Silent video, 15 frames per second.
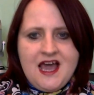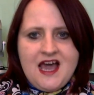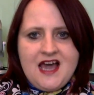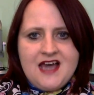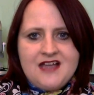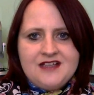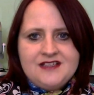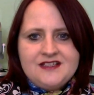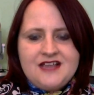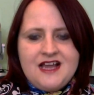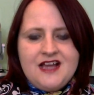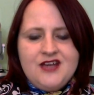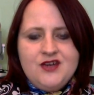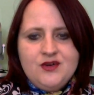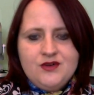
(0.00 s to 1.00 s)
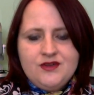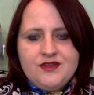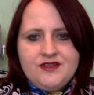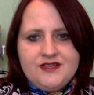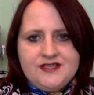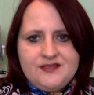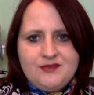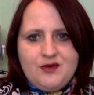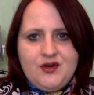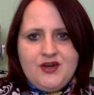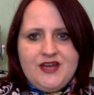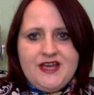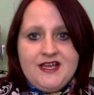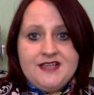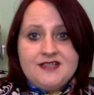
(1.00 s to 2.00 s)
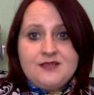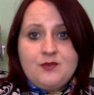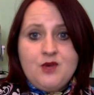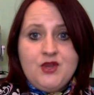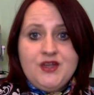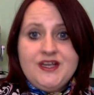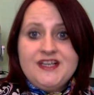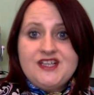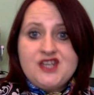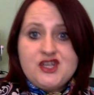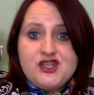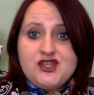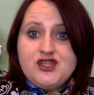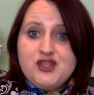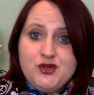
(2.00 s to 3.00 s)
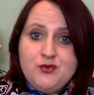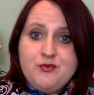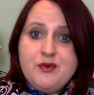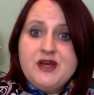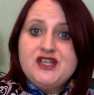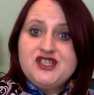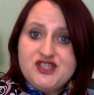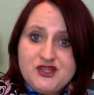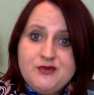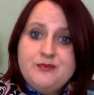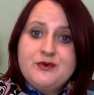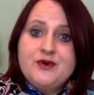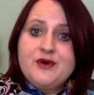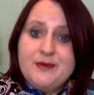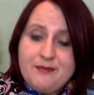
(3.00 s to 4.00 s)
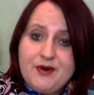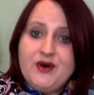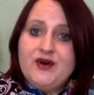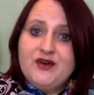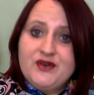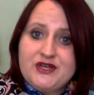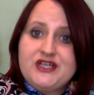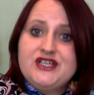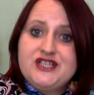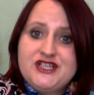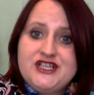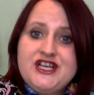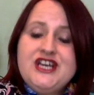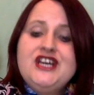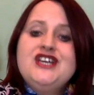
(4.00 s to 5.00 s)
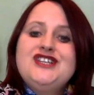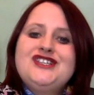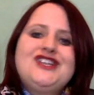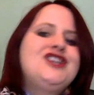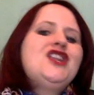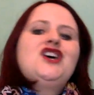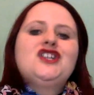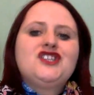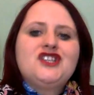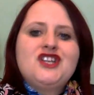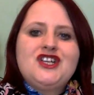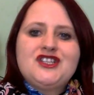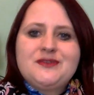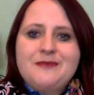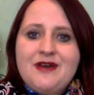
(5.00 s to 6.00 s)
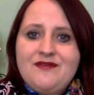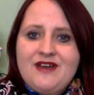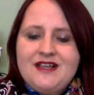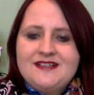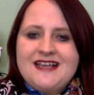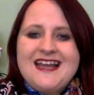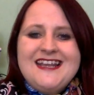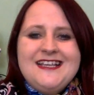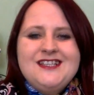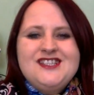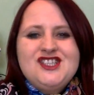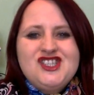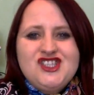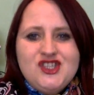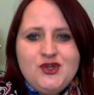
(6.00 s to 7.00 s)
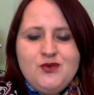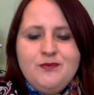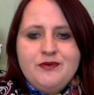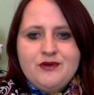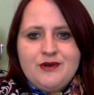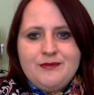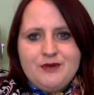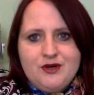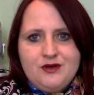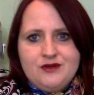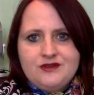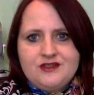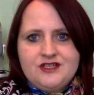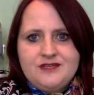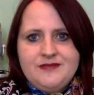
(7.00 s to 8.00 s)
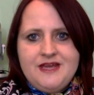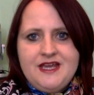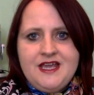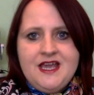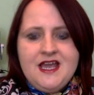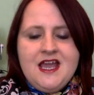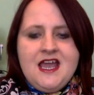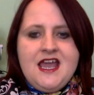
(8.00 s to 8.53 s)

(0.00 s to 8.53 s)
And I know that this one is one that is super, super important to lots and lots of my fans, and it's super important to me.